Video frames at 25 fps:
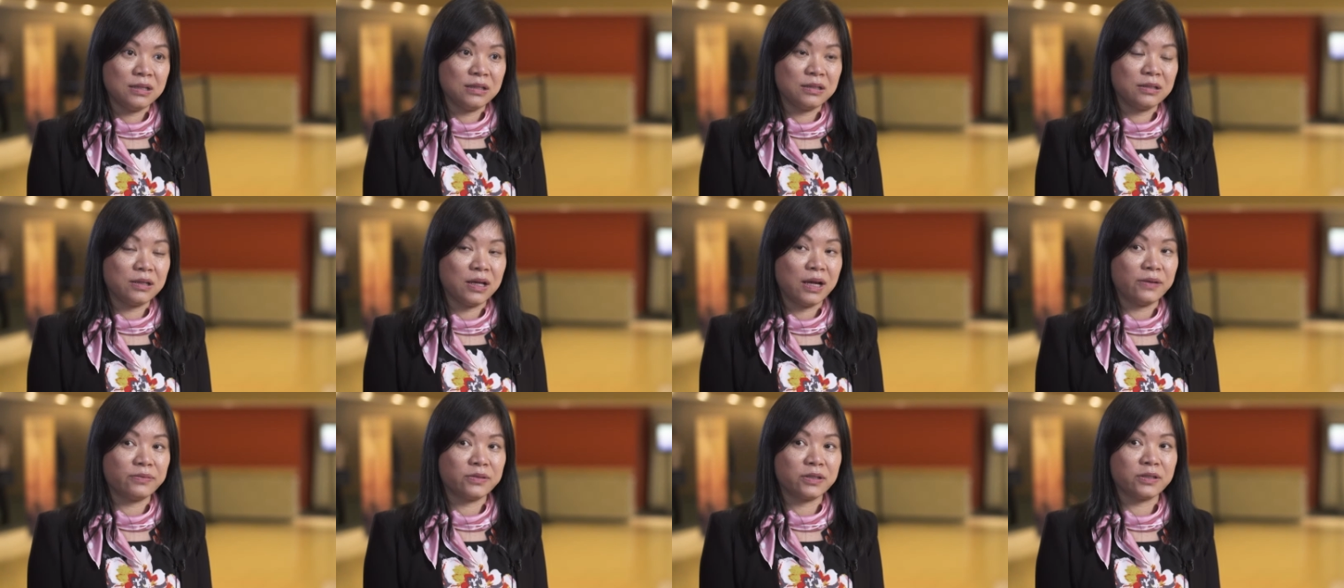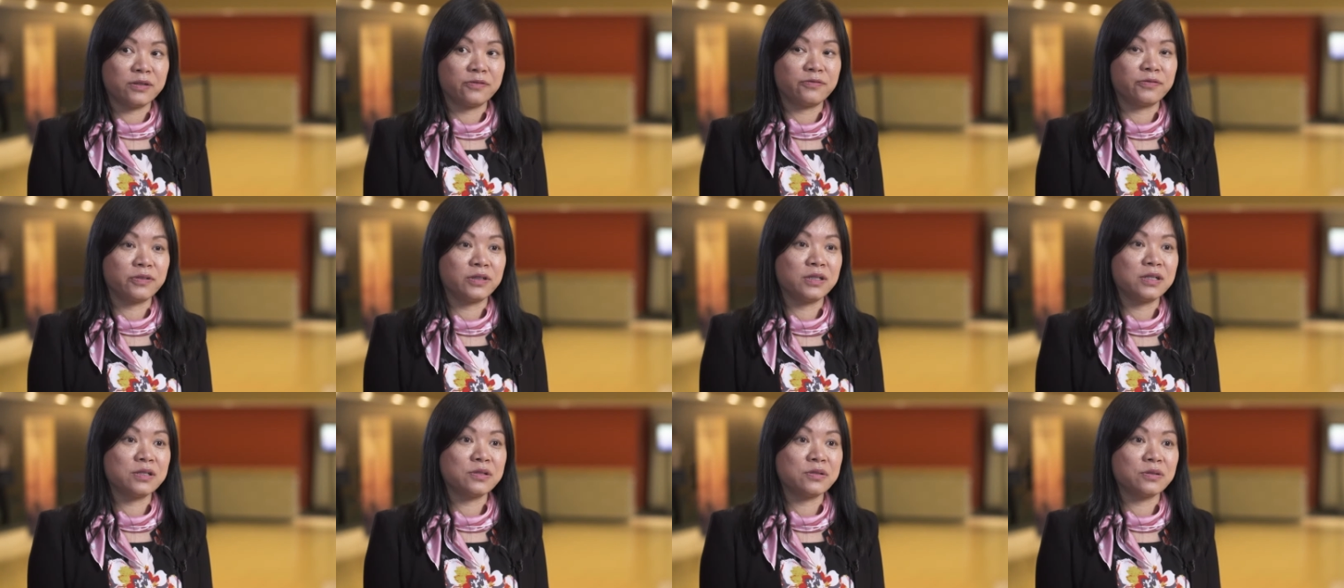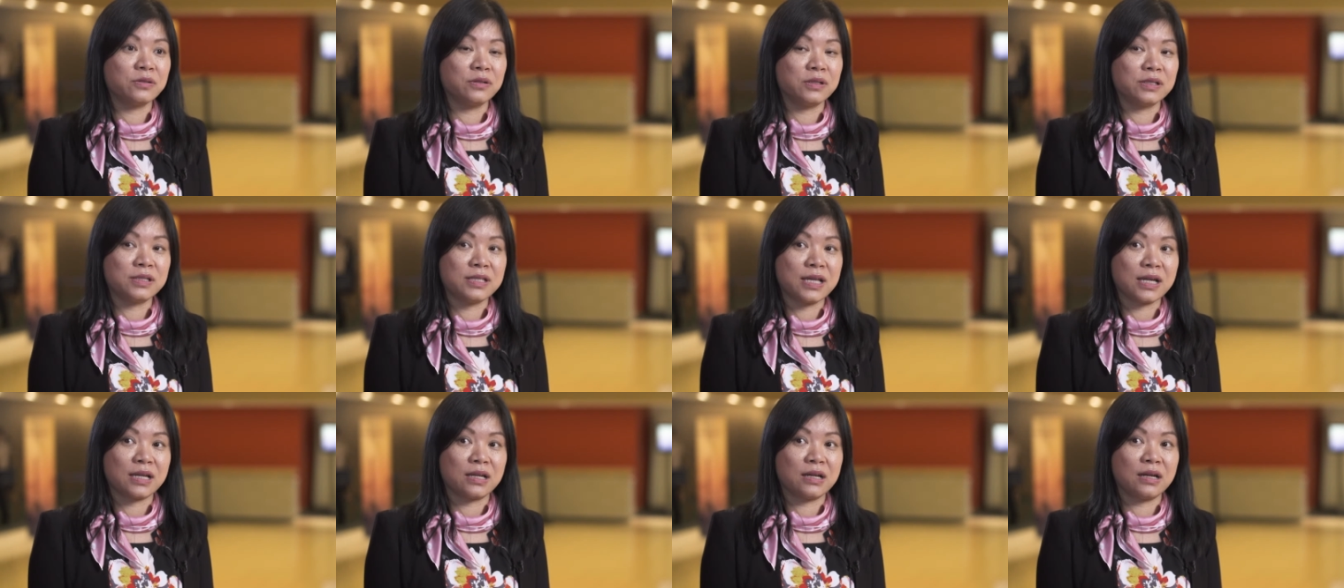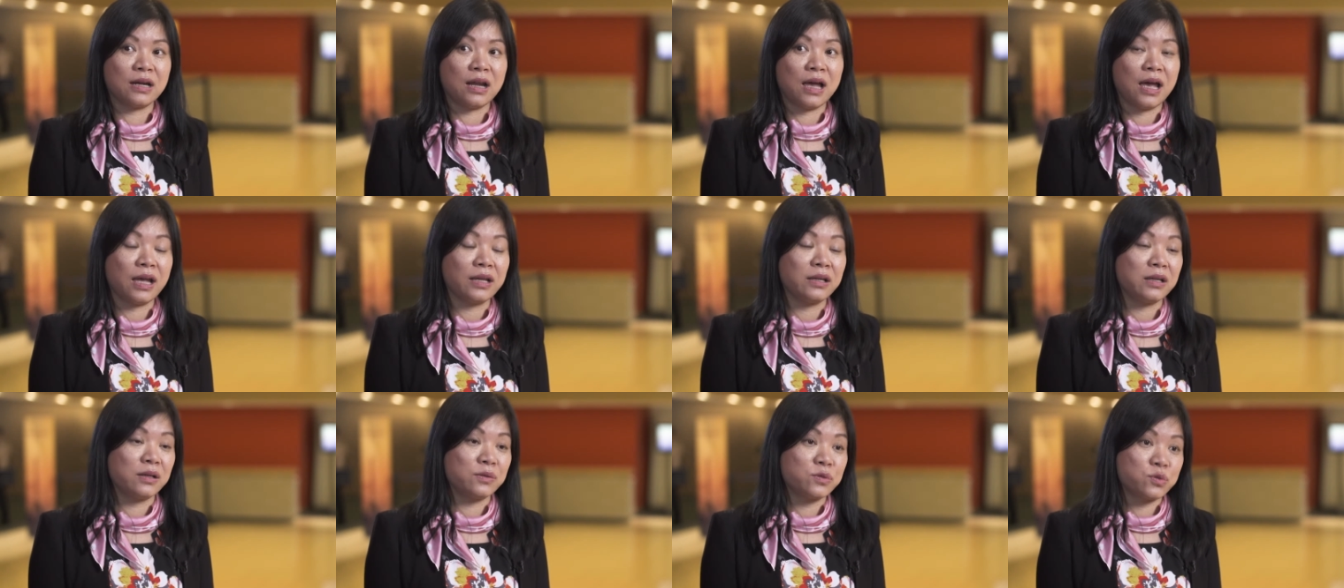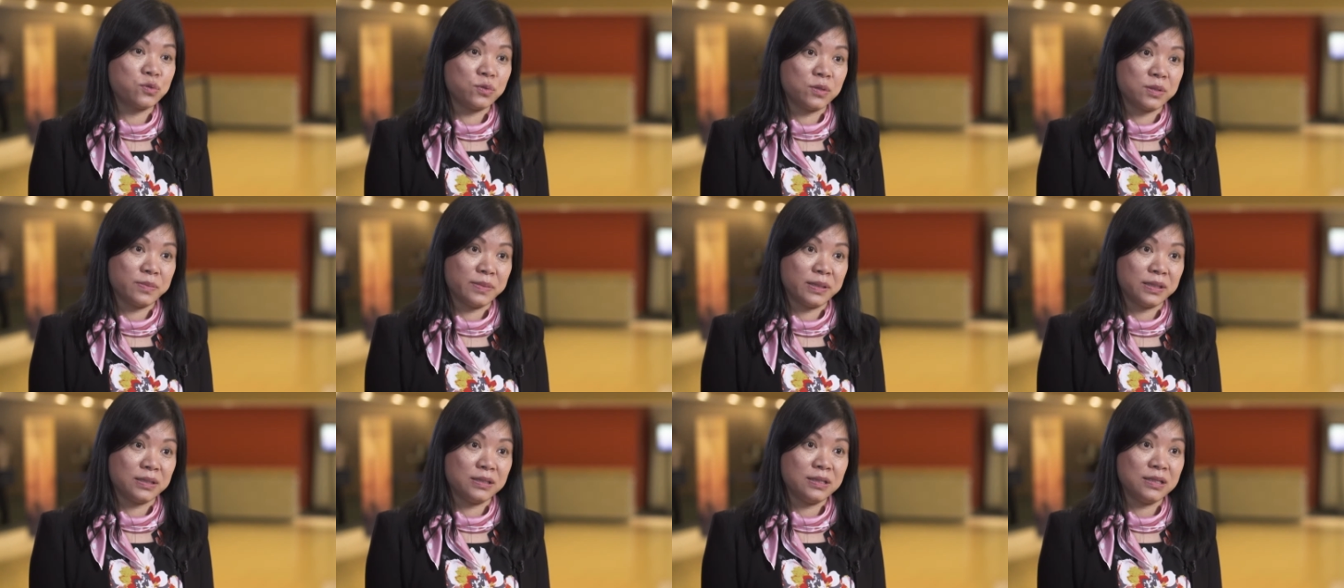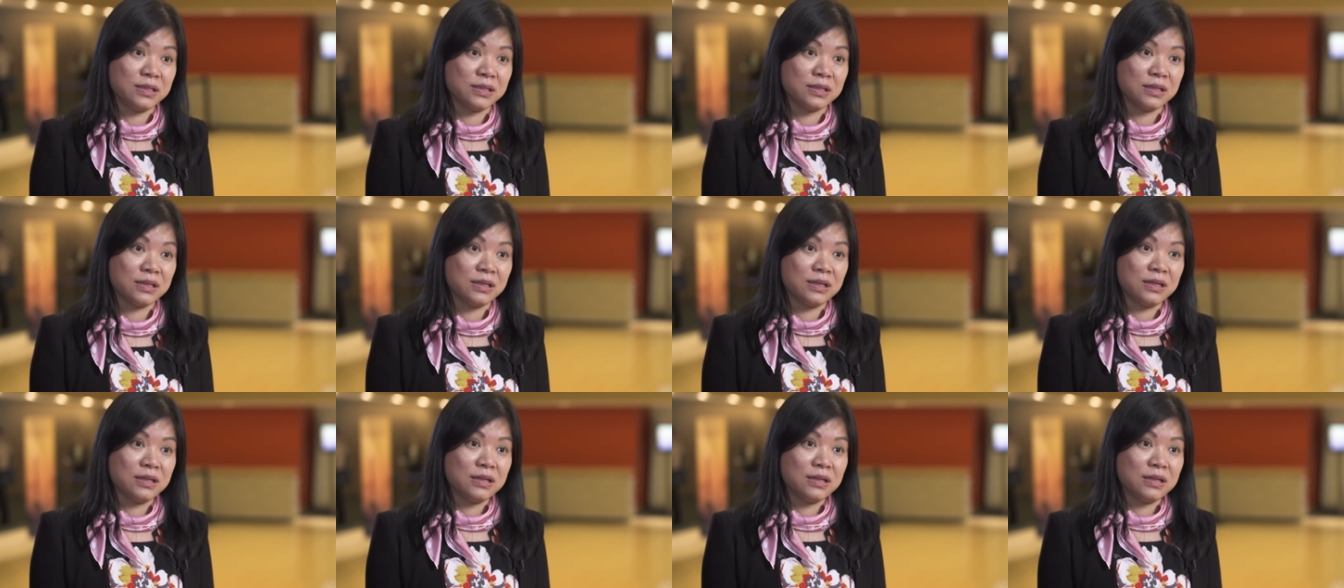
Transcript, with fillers: you know, after the first or second line of treatment,